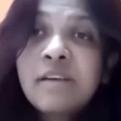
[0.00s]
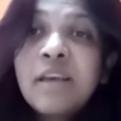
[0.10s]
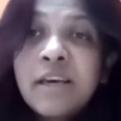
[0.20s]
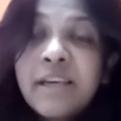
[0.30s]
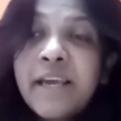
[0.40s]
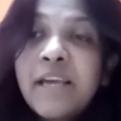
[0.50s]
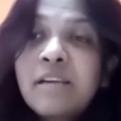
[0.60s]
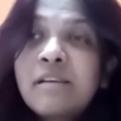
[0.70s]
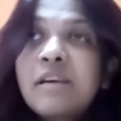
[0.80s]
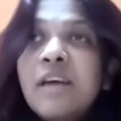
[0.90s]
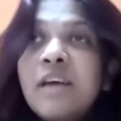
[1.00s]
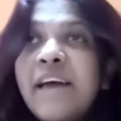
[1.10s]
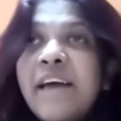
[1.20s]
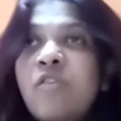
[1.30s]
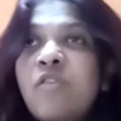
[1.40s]
right,
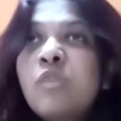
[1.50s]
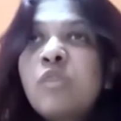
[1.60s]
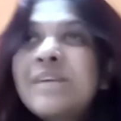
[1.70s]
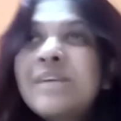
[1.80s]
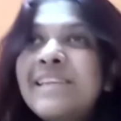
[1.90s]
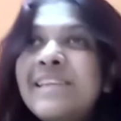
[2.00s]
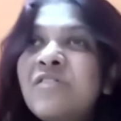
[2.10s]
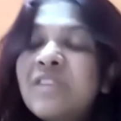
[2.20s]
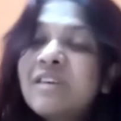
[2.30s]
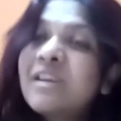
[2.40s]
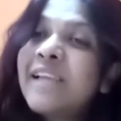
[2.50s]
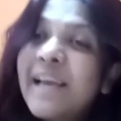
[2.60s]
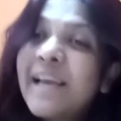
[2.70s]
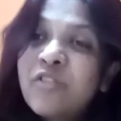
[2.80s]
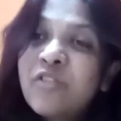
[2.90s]
have always lived a
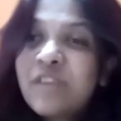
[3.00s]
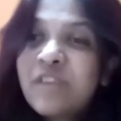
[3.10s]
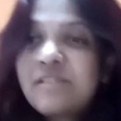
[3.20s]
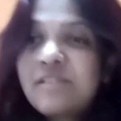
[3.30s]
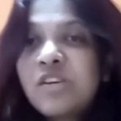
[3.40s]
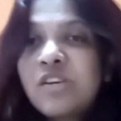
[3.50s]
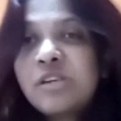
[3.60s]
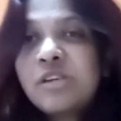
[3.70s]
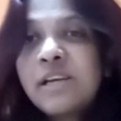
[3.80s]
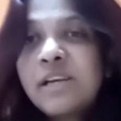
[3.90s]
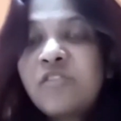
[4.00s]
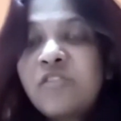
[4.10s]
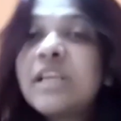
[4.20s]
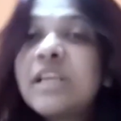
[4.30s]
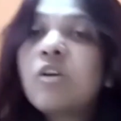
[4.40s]
life of frustration and
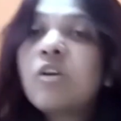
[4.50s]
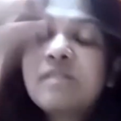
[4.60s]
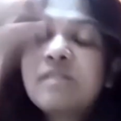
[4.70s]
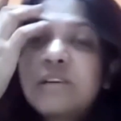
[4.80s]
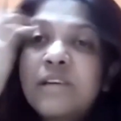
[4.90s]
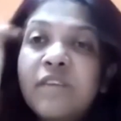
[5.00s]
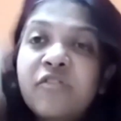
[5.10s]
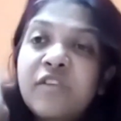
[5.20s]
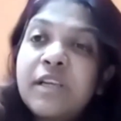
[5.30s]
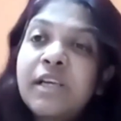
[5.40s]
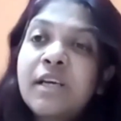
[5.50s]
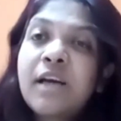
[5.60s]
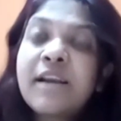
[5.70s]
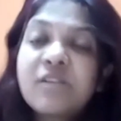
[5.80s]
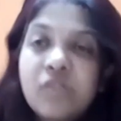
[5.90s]
feeling closeted and feeling
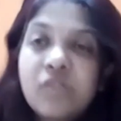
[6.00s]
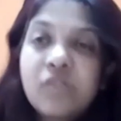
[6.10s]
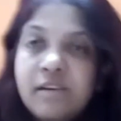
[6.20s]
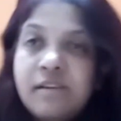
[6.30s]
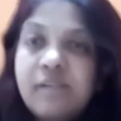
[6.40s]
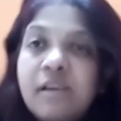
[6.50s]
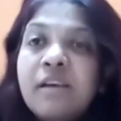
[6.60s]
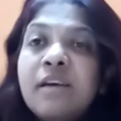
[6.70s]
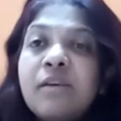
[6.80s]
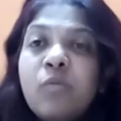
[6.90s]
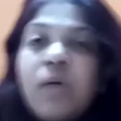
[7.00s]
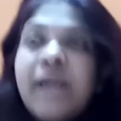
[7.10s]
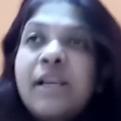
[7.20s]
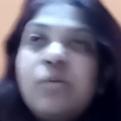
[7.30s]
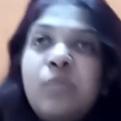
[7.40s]
isolated, while
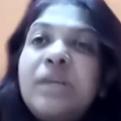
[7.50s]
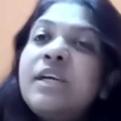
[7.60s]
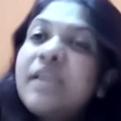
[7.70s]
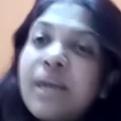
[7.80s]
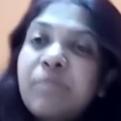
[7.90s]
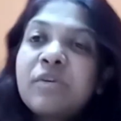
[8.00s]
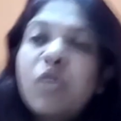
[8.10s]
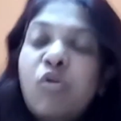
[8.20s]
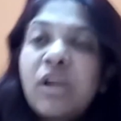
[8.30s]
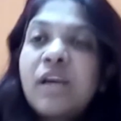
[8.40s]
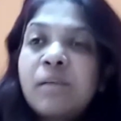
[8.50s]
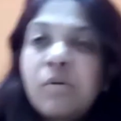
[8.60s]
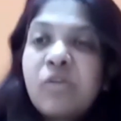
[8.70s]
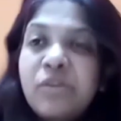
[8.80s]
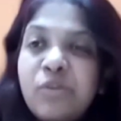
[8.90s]
we kept gloating
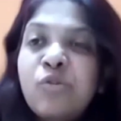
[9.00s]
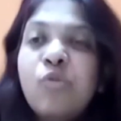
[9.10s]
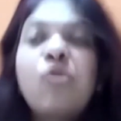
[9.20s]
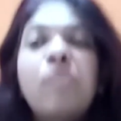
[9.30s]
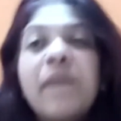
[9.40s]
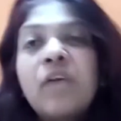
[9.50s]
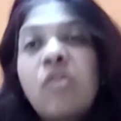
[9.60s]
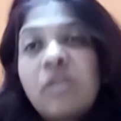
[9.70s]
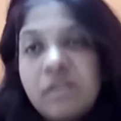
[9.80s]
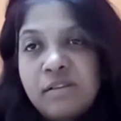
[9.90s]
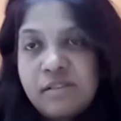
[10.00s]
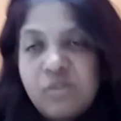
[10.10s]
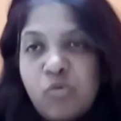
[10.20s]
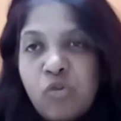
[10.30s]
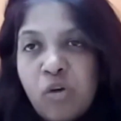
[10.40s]
about, oh my God, this is so
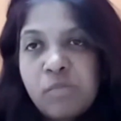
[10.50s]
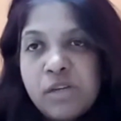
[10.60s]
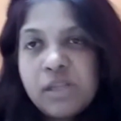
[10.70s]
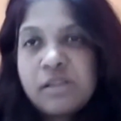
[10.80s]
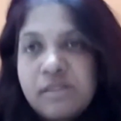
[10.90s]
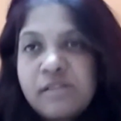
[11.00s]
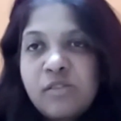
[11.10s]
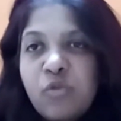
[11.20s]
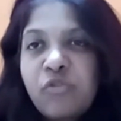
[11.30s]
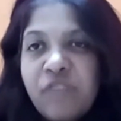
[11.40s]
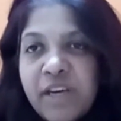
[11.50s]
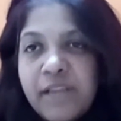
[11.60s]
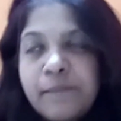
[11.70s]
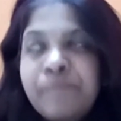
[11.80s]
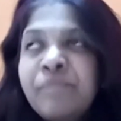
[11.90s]
normal and this is so
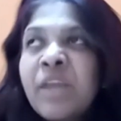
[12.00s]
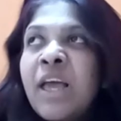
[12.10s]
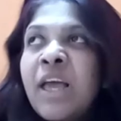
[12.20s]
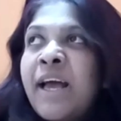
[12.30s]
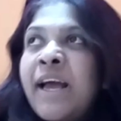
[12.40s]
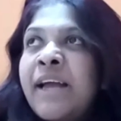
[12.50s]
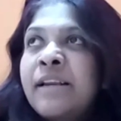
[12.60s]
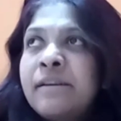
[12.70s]
fine. And